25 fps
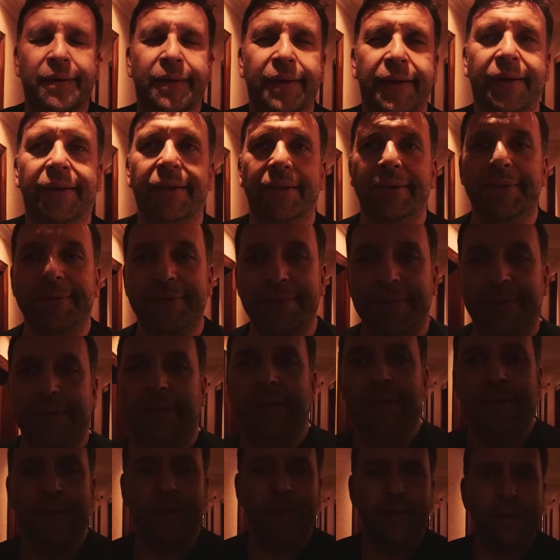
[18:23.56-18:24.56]
and
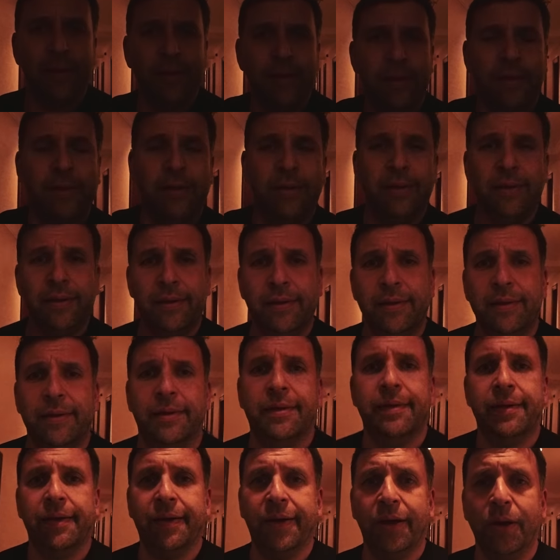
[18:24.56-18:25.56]

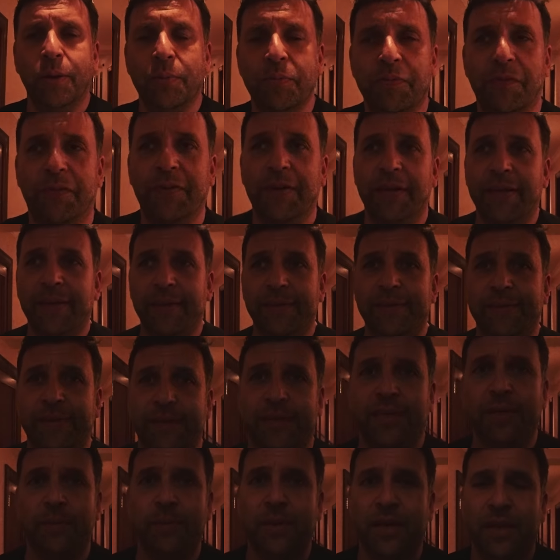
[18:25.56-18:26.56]
hopefully it's
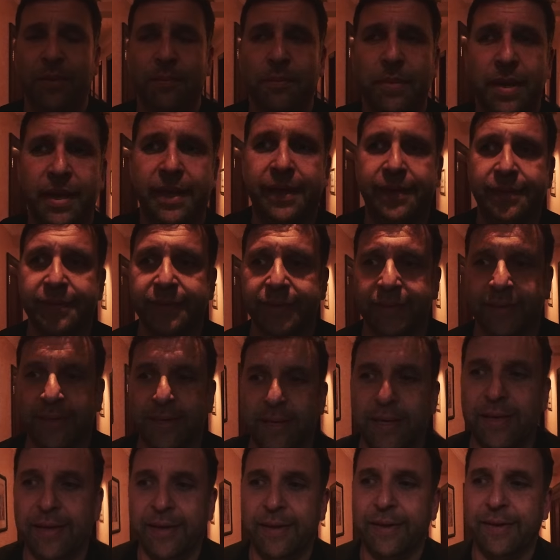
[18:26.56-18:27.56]
gonna be
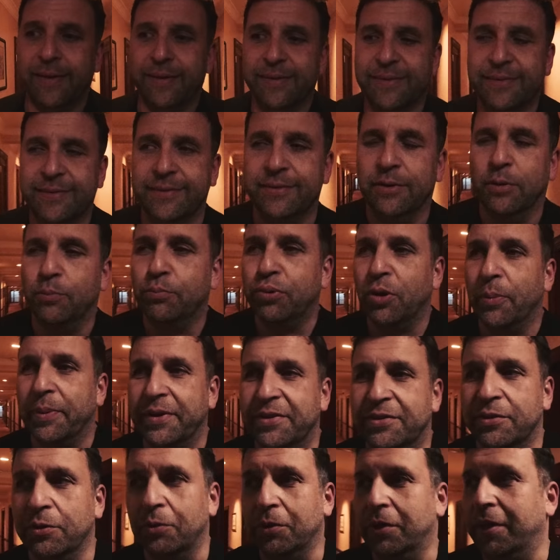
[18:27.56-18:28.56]
amazing. It's still
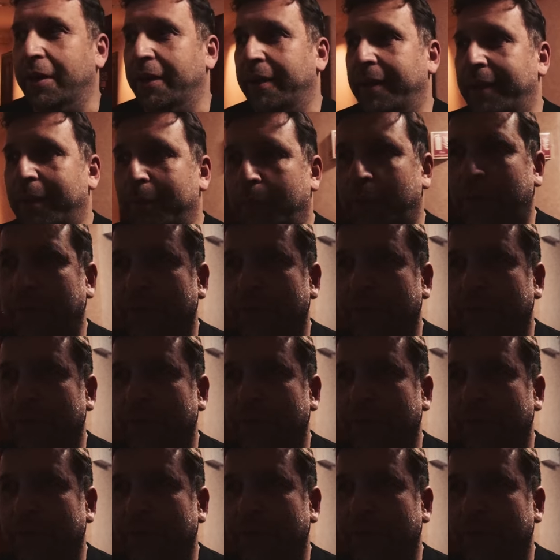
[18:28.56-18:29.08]
probably still going